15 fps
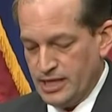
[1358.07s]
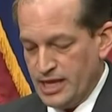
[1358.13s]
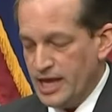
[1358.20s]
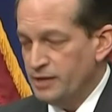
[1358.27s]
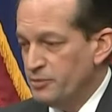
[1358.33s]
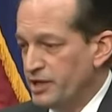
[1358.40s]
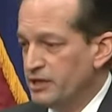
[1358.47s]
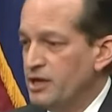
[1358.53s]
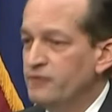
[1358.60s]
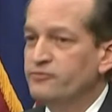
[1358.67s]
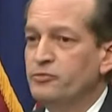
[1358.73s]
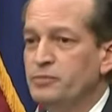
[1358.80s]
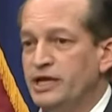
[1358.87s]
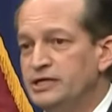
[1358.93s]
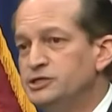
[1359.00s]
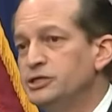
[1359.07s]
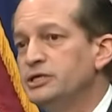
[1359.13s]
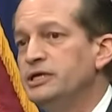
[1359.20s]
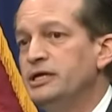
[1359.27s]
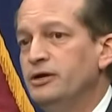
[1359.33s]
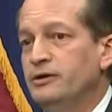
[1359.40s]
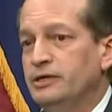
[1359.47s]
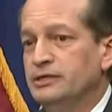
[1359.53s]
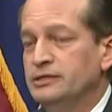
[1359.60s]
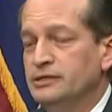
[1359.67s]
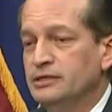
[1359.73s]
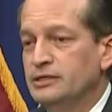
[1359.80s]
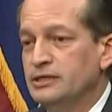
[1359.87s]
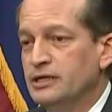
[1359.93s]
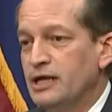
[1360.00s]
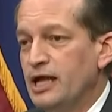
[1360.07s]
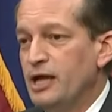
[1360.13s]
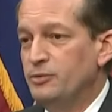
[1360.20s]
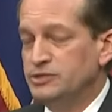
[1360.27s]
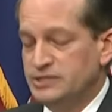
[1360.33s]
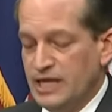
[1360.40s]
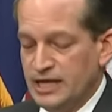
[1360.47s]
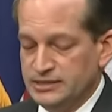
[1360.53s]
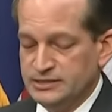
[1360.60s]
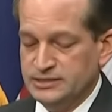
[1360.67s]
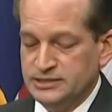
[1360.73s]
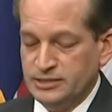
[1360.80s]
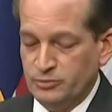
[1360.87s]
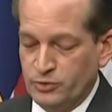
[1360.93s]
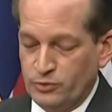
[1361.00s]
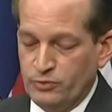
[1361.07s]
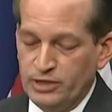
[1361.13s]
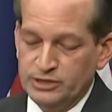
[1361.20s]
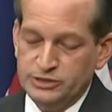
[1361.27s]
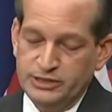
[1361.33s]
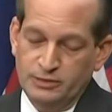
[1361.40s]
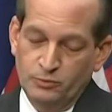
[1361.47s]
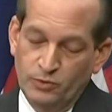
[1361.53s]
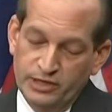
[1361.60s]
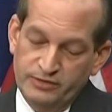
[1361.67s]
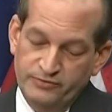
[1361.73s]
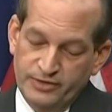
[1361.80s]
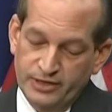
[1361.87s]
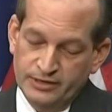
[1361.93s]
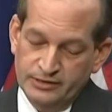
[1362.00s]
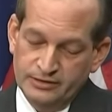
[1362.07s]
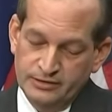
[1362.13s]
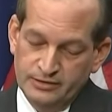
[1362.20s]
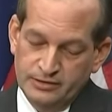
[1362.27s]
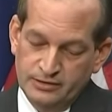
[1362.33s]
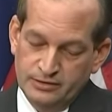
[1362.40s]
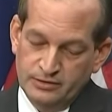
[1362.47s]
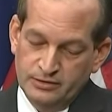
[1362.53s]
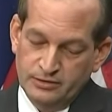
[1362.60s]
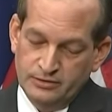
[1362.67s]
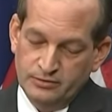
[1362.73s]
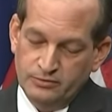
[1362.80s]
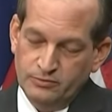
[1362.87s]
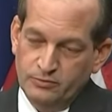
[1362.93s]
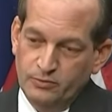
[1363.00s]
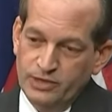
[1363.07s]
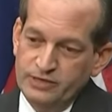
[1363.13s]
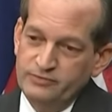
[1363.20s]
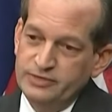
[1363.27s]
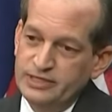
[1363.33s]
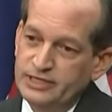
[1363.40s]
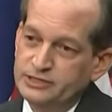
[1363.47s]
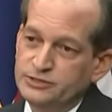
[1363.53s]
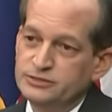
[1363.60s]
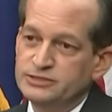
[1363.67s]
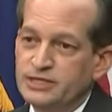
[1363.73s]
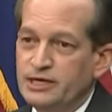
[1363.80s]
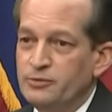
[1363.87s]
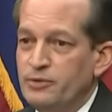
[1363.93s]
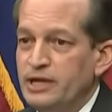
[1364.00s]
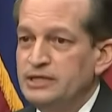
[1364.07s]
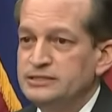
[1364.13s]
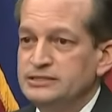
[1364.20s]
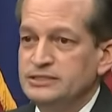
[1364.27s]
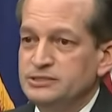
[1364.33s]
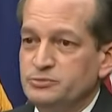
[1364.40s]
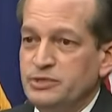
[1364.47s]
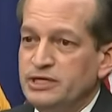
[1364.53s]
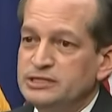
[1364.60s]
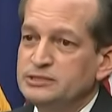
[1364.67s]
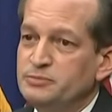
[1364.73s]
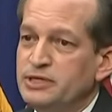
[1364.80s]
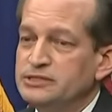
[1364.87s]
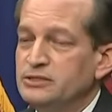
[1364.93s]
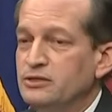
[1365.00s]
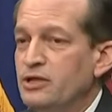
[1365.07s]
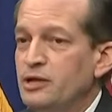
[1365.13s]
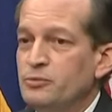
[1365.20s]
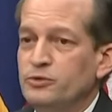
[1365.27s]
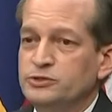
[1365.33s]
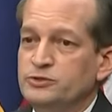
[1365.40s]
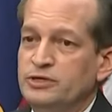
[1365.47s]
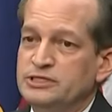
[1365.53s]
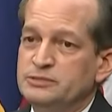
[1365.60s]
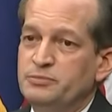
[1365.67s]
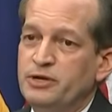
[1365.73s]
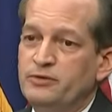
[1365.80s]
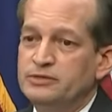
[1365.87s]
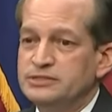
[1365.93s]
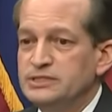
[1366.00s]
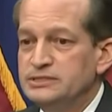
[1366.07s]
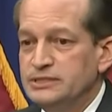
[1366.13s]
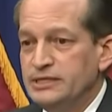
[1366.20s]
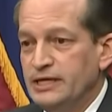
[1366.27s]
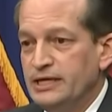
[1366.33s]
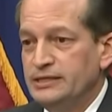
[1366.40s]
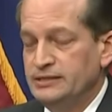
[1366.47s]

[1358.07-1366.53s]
At my confirmation hearing, I was asked a similar question, and one of the issues that I raised is we expect a lot more transparency today.